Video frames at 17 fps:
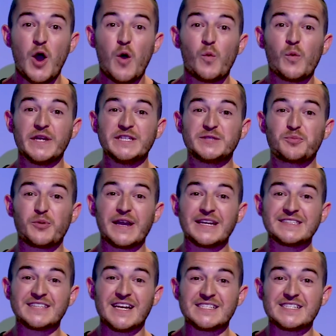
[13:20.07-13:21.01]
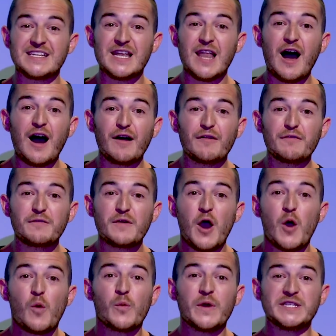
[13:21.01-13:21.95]
which brings us love,
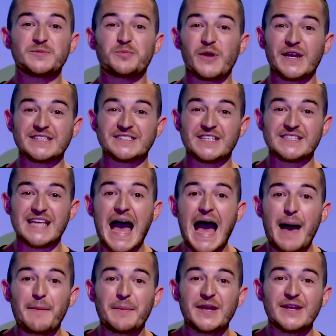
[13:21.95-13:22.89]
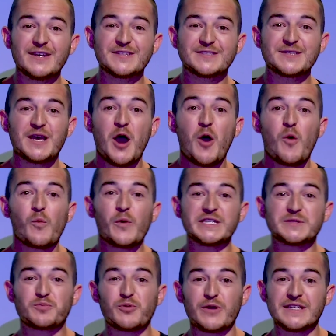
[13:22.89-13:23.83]
which brings us happiness,
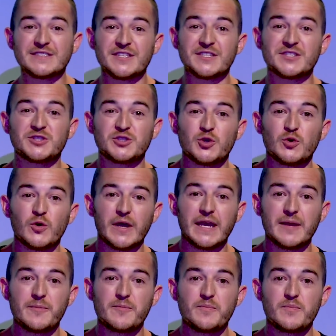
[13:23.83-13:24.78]
which brings us joy.